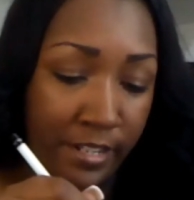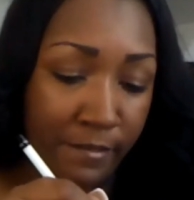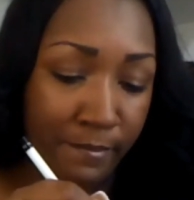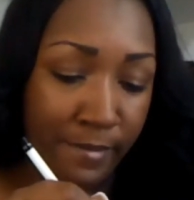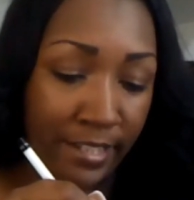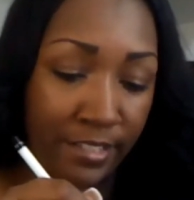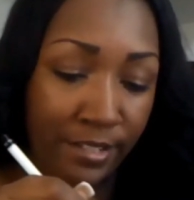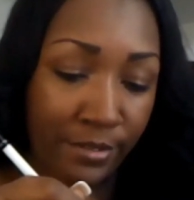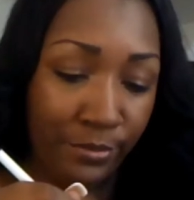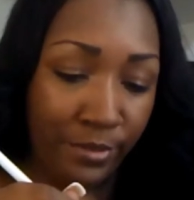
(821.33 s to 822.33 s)
It makes
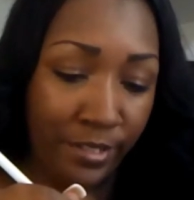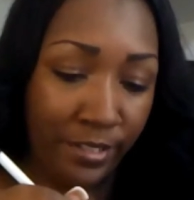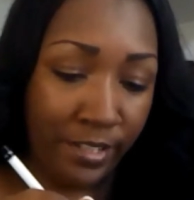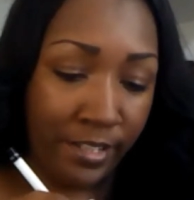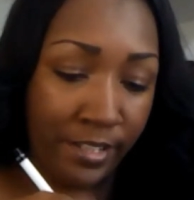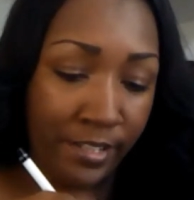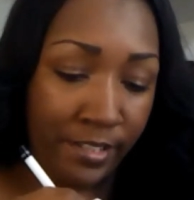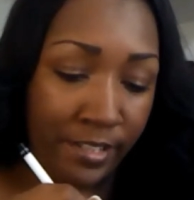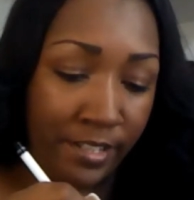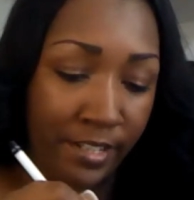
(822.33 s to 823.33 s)
it really
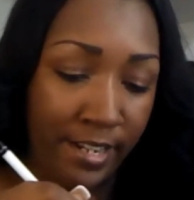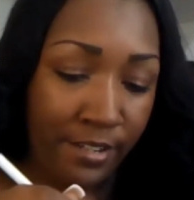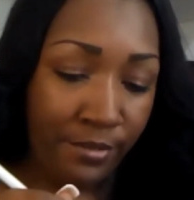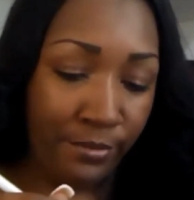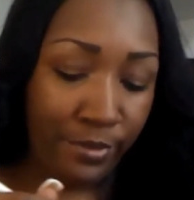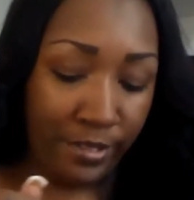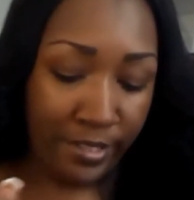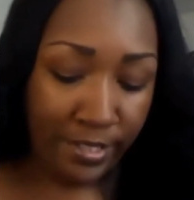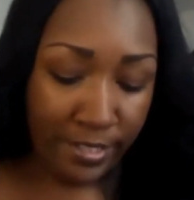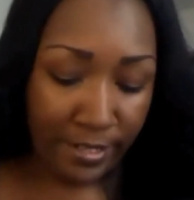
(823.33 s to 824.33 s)
easy and
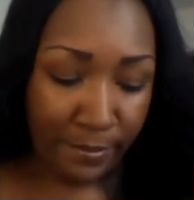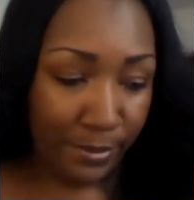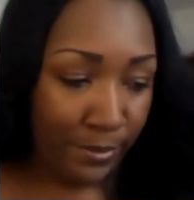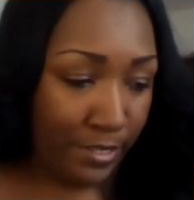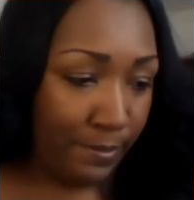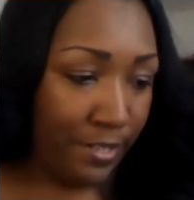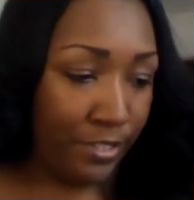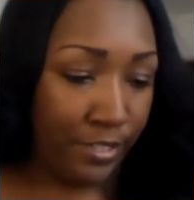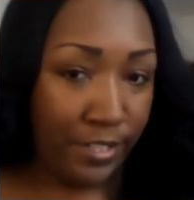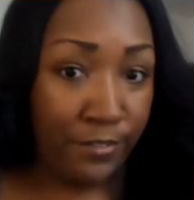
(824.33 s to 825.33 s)
really simple,
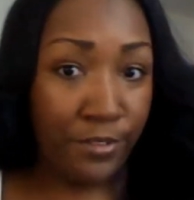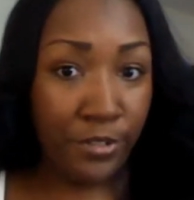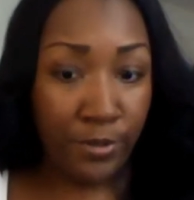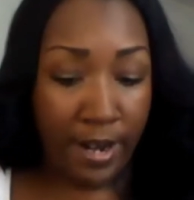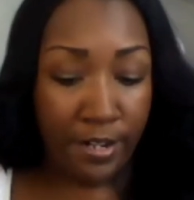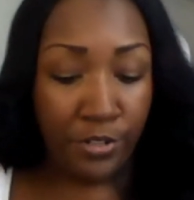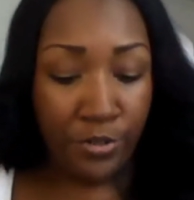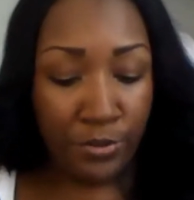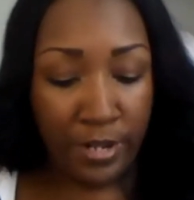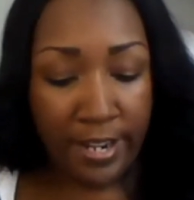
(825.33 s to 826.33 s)
especially if you're trying to
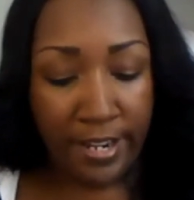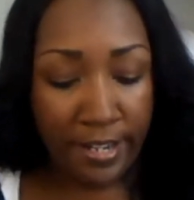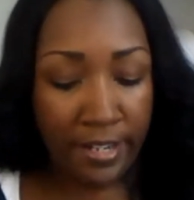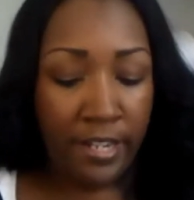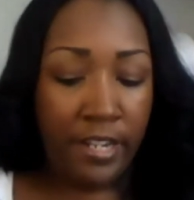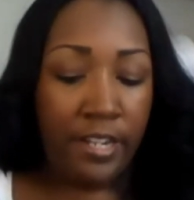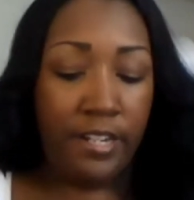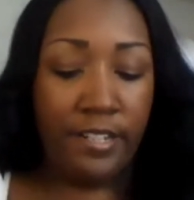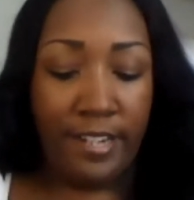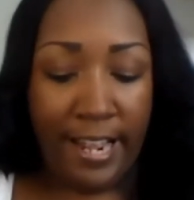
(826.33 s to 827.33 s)
do a
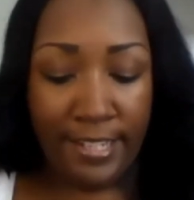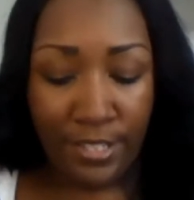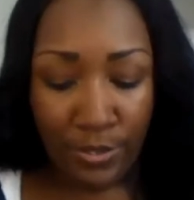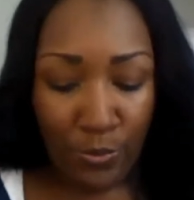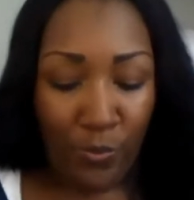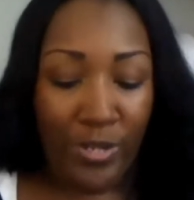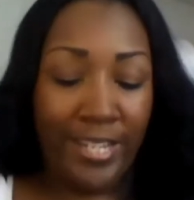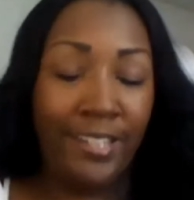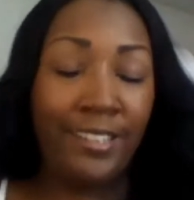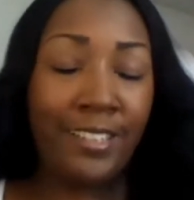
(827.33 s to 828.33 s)
nice
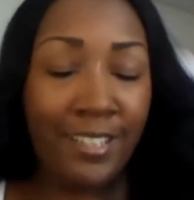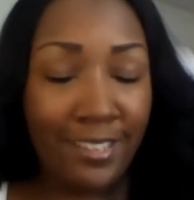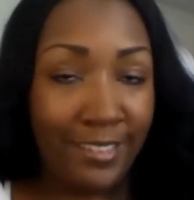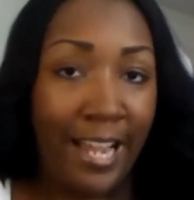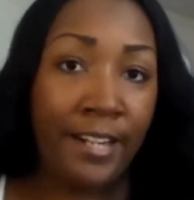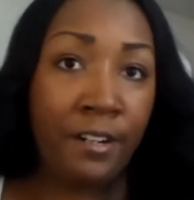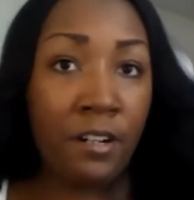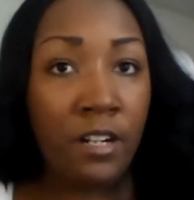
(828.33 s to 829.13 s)
winged liner.